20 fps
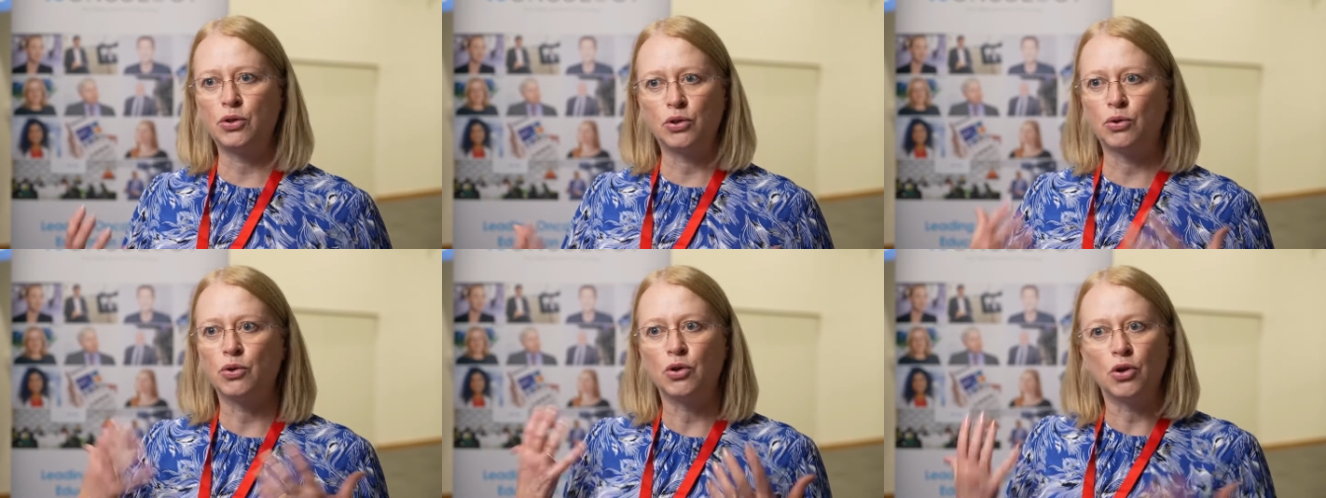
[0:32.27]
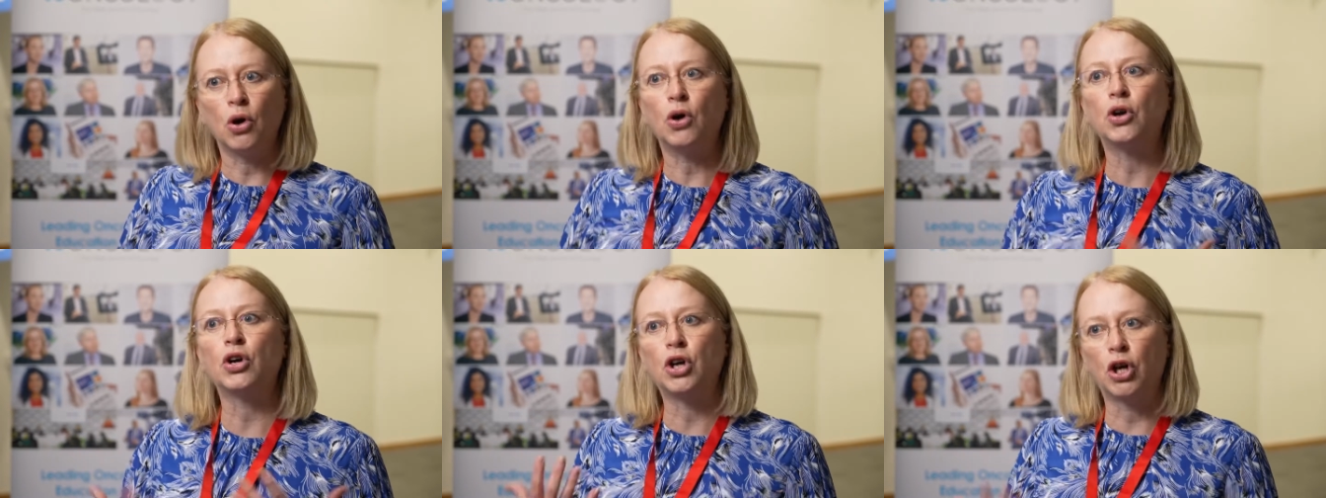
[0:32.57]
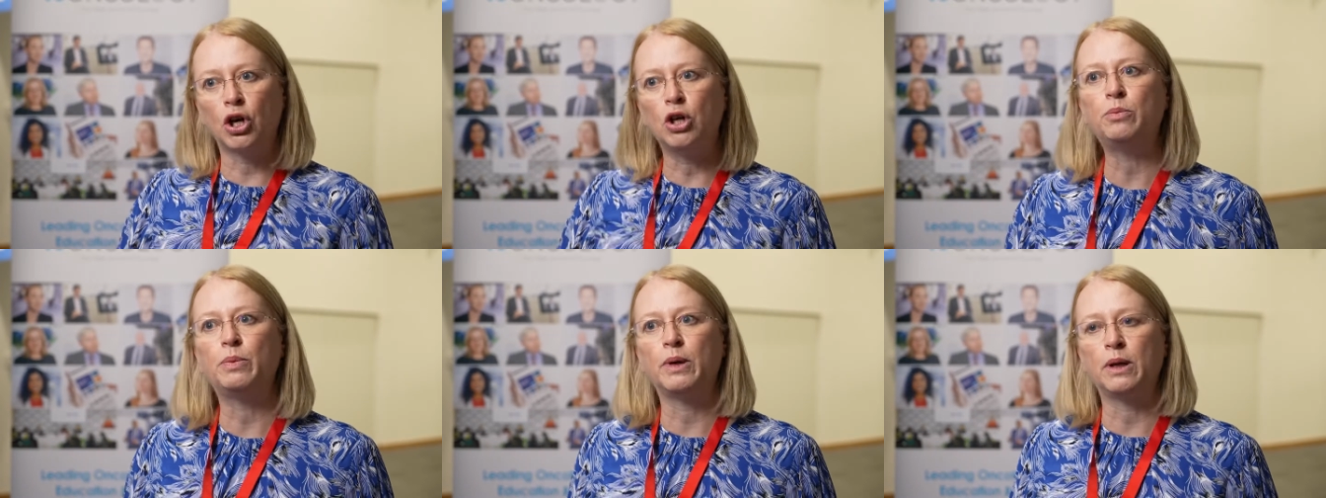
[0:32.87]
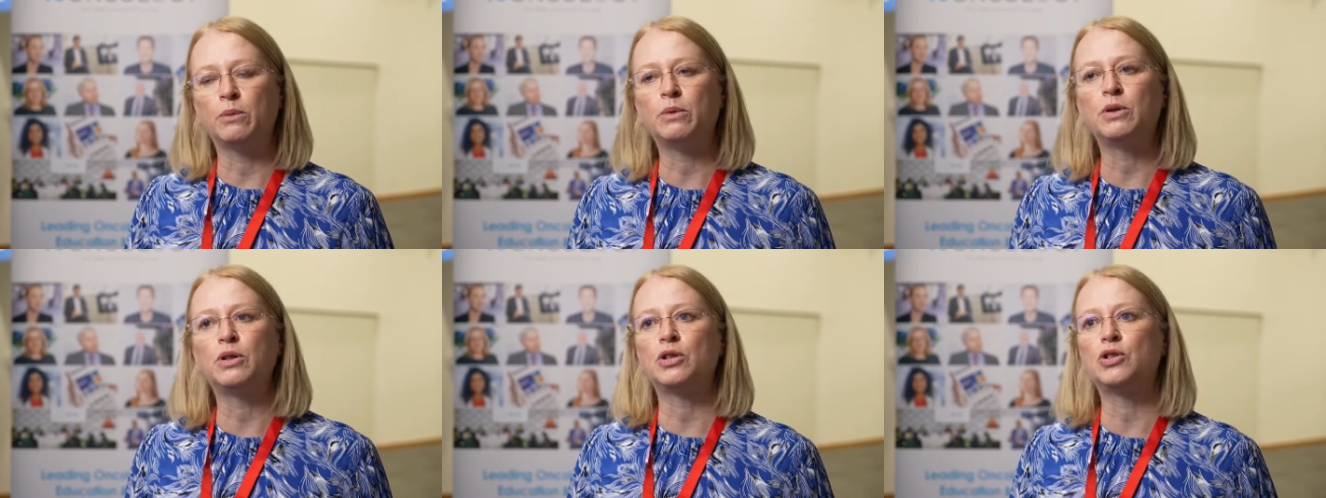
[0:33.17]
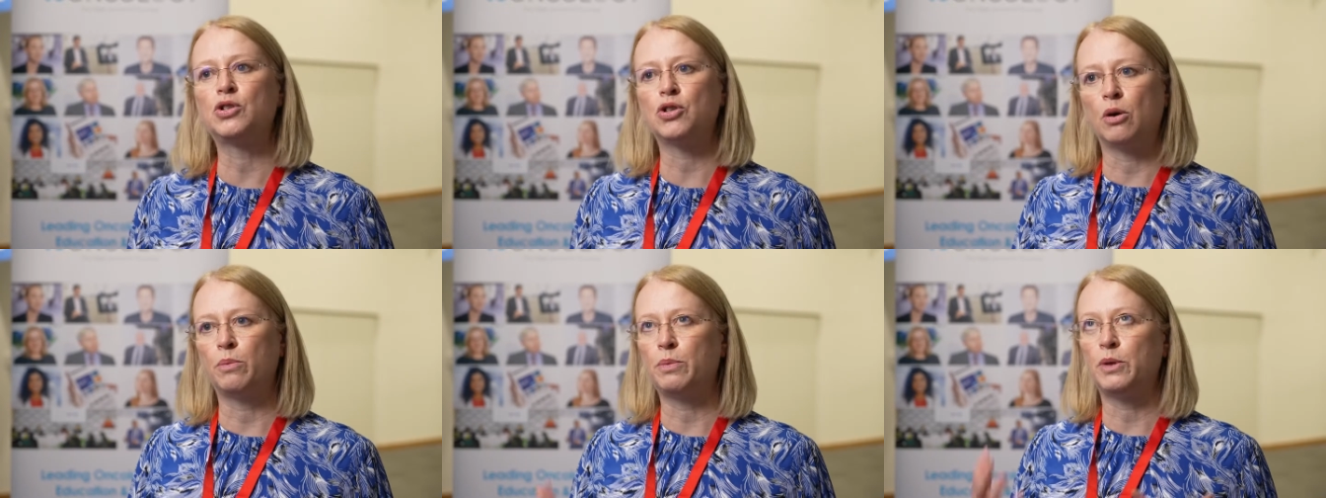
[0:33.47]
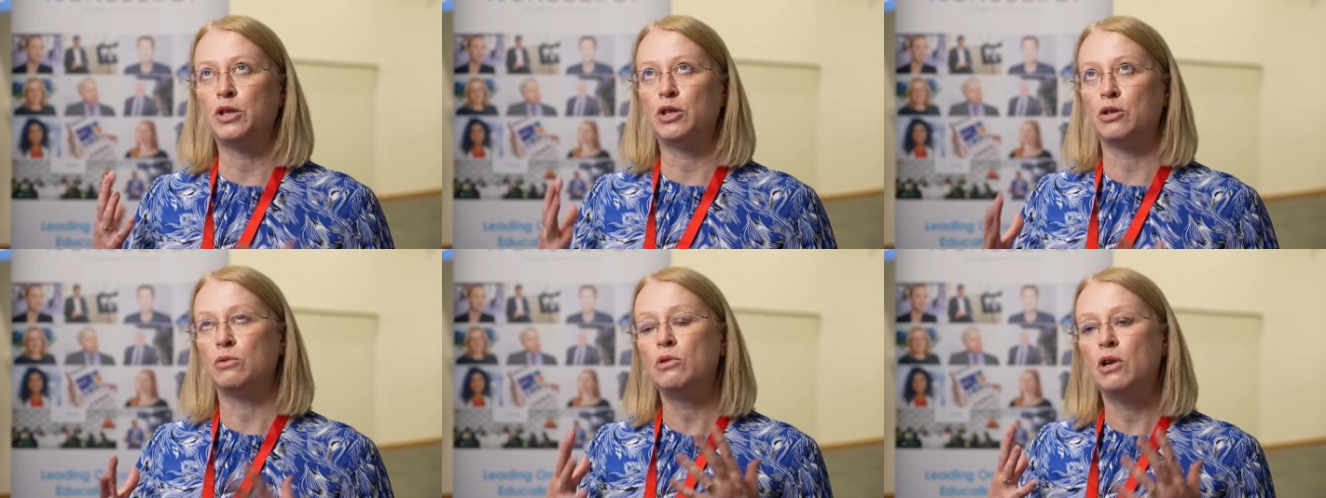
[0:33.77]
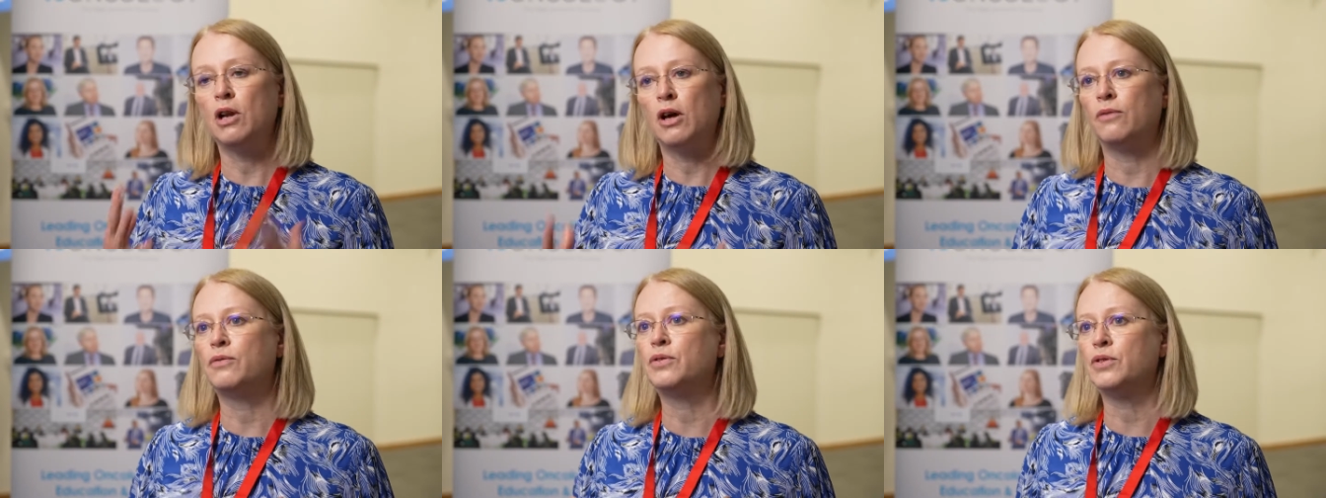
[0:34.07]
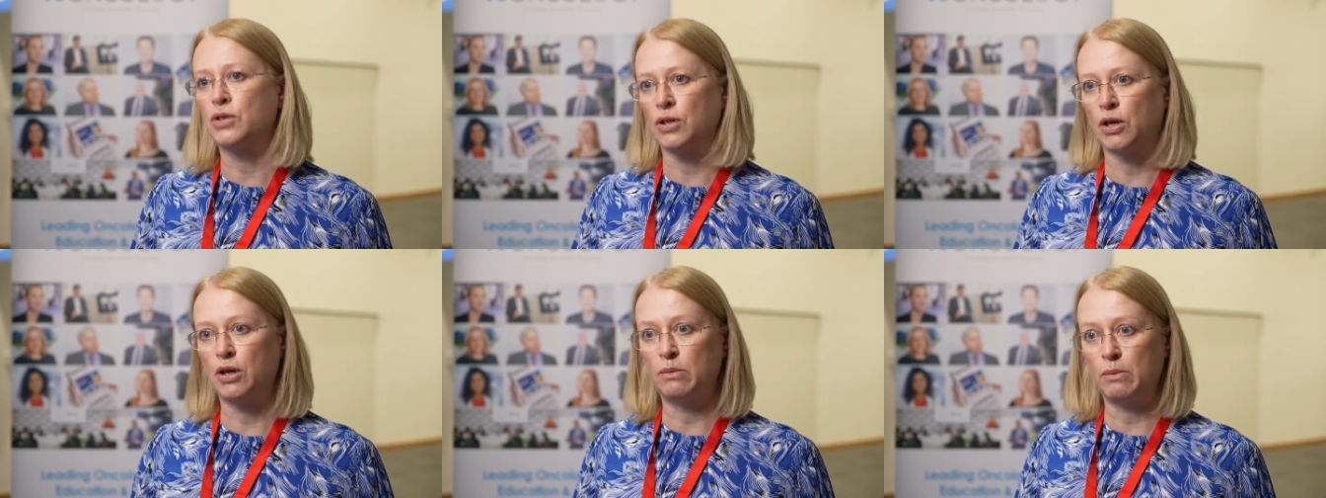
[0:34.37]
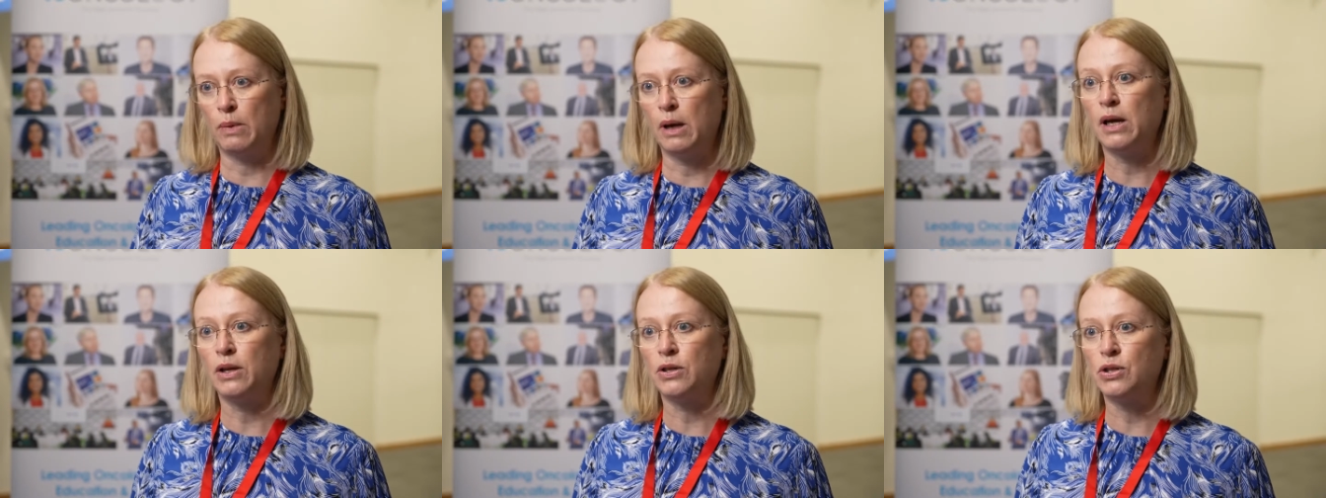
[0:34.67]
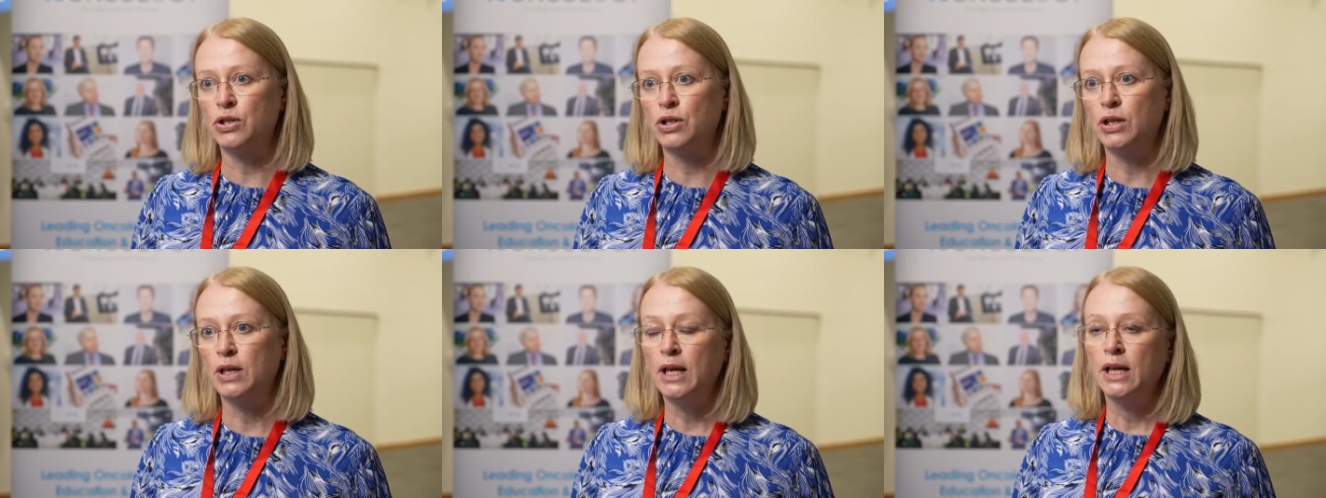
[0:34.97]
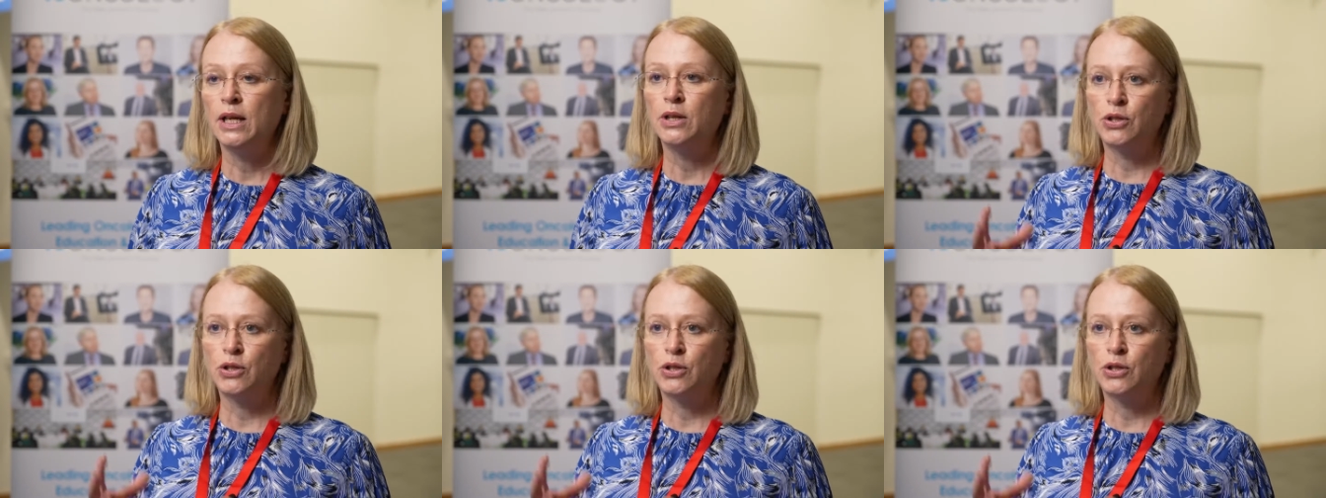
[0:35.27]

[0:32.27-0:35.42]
you're not coping coping with the job that you love so much.